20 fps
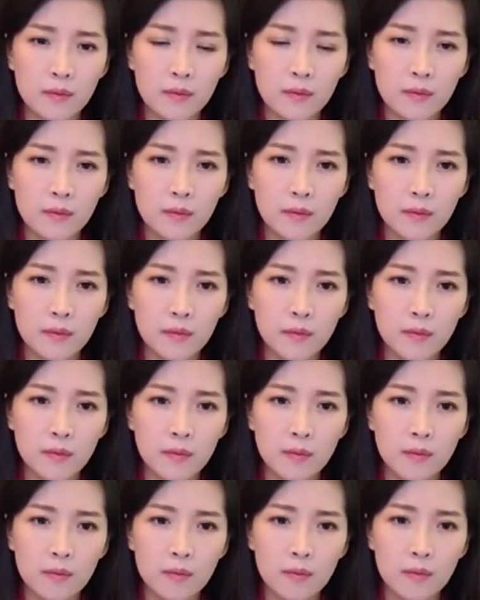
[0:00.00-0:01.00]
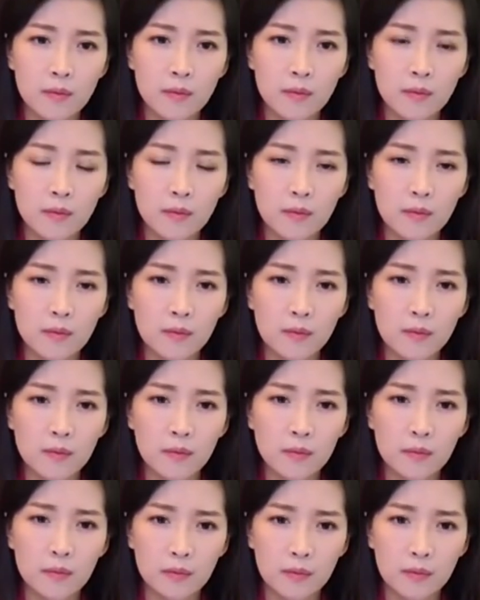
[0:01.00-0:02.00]

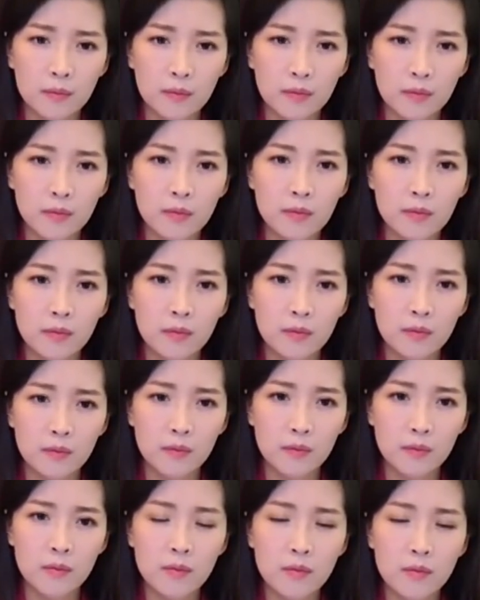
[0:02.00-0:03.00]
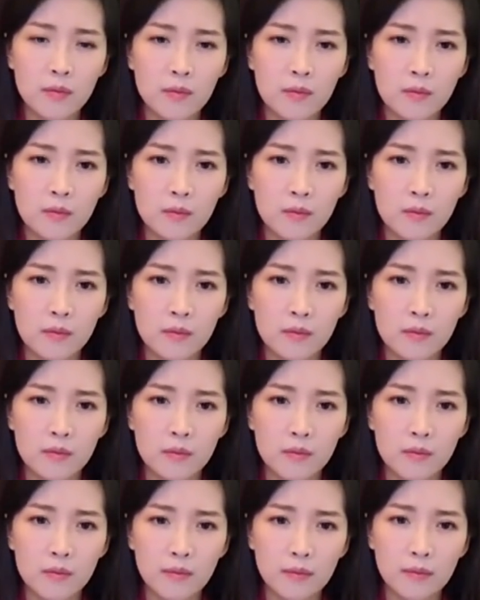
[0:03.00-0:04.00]
(not speaking)